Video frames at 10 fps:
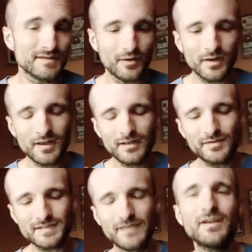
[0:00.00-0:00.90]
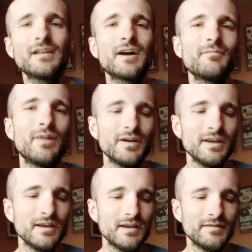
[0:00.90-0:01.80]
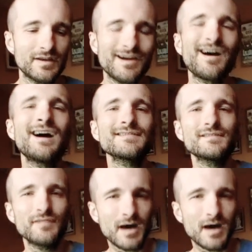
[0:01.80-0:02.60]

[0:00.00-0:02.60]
So they're saving a lot of money in the cost of